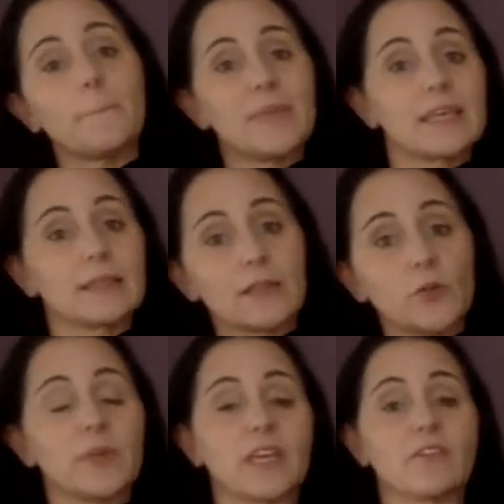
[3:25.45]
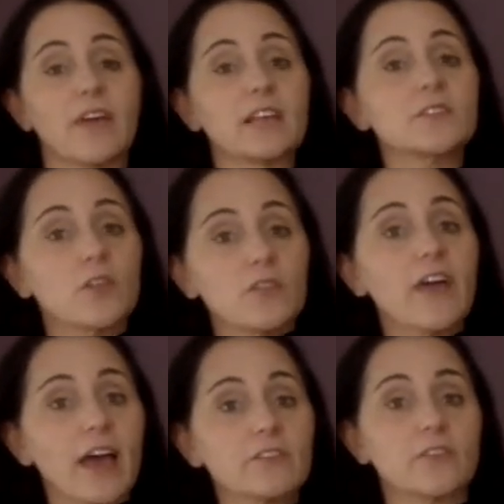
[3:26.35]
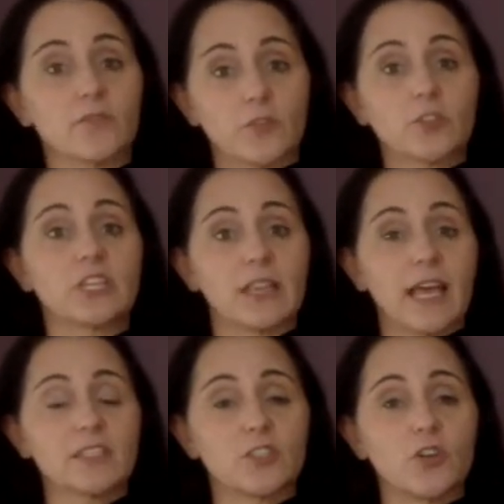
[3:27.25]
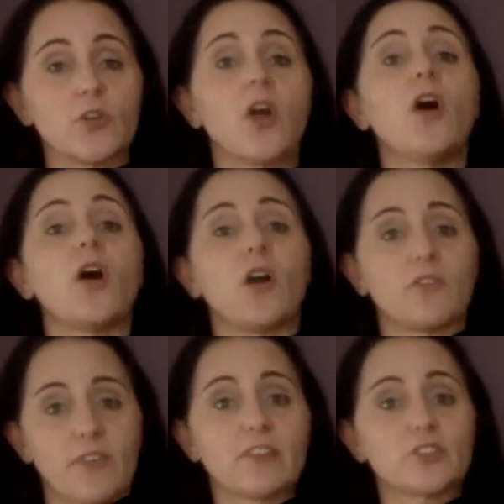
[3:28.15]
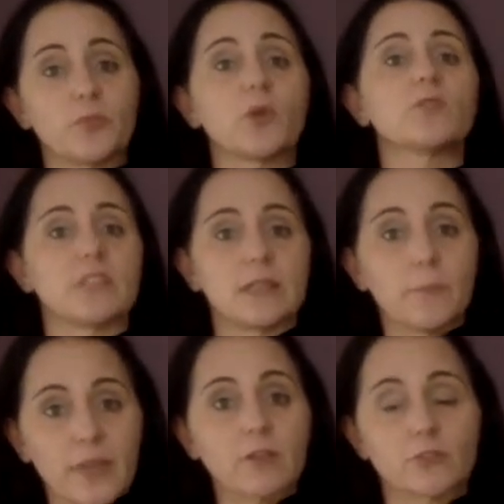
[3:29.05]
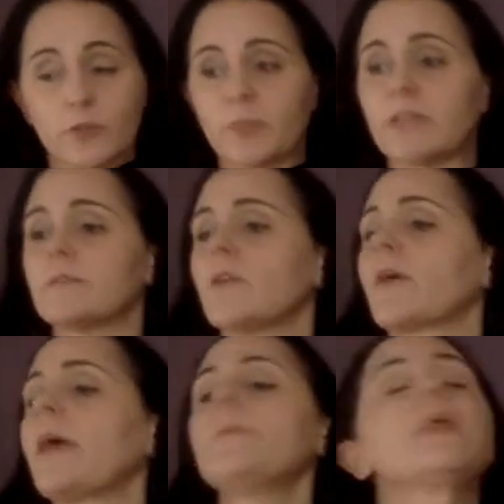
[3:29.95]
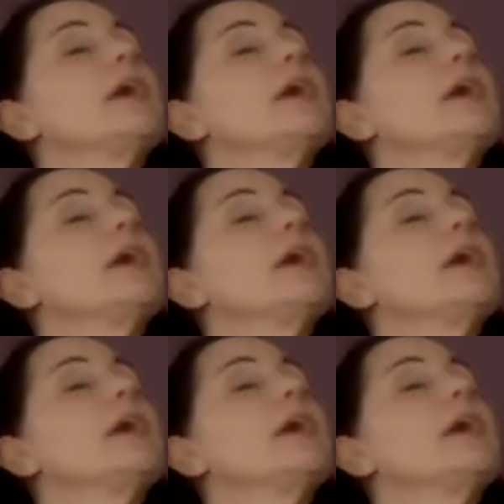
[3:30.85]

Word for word: Big, little, big, fast, low, fast. The first and last note are faster bows than the middle triplet, okay?